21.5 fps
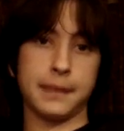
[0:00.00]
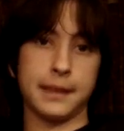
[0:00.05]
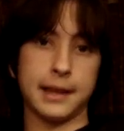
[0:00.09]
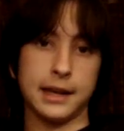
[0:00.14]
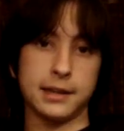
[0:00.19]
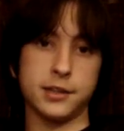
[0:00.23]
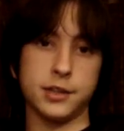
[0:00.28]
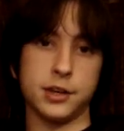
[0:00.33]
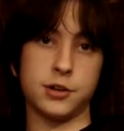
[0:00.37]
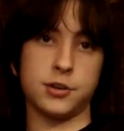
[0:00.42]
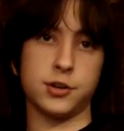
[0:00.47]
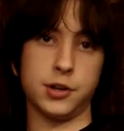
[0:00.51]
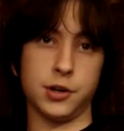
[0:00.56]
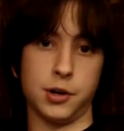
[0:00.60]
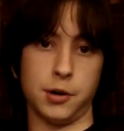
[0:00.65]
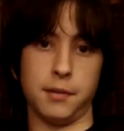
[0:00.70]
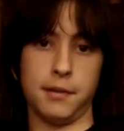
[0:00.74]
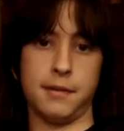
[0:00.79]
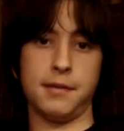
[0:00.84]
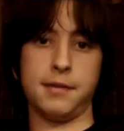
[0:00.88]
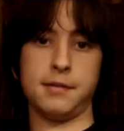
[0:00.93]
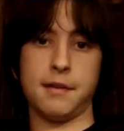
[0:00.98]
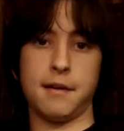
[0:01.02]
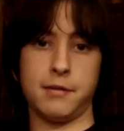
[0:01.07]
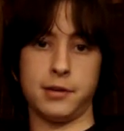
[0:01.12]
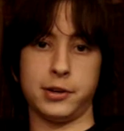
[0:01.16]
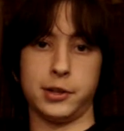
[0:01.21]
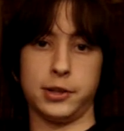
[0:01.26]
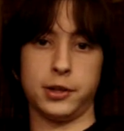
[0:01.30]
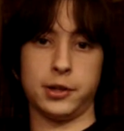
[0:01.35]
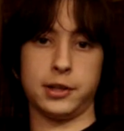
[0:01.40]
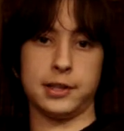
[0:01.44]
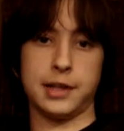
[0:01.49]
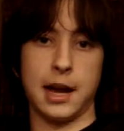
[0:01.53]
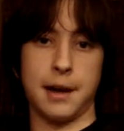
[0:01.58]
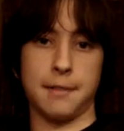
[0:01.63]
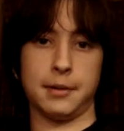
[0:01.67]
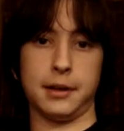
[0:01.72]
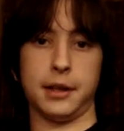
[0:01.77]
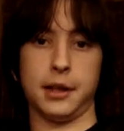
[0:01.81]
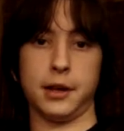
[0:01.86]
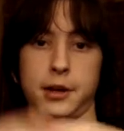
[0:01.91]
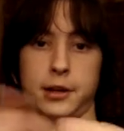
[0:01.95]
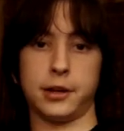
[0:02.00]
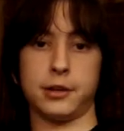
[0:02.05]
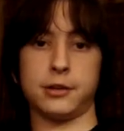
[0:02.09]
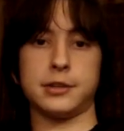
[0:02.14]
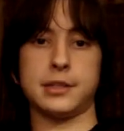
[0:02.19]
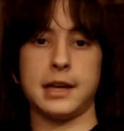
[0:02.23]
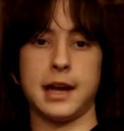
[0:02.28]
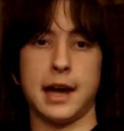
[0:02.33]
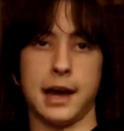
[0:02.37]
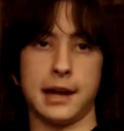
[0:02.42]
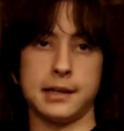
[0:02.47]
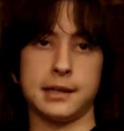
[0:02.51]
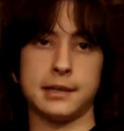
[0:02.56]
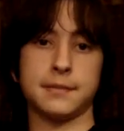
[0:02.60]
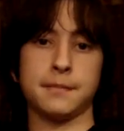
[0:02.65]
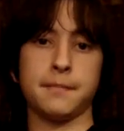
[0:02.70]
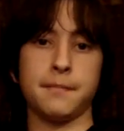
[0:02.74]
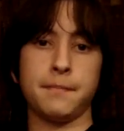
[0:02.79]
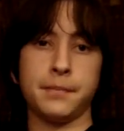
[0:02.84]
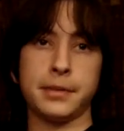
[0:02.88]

That's not true. If you've ever took time to look at their stats,